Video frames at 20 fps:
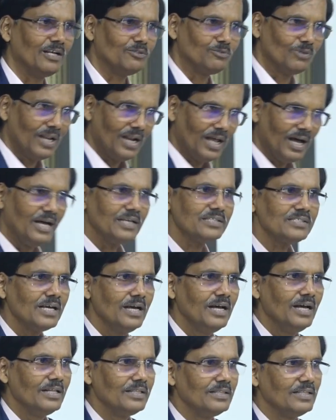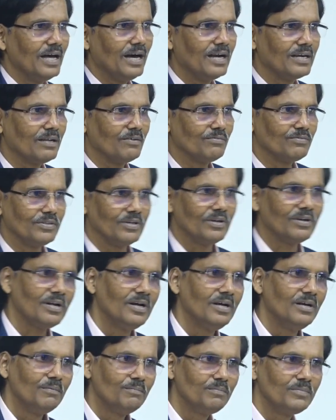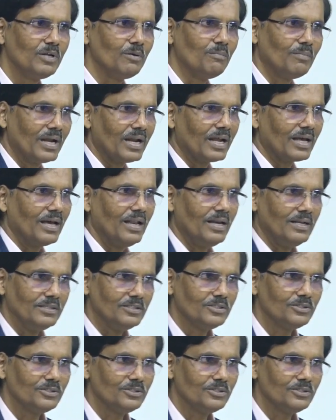as well as that of your numerical.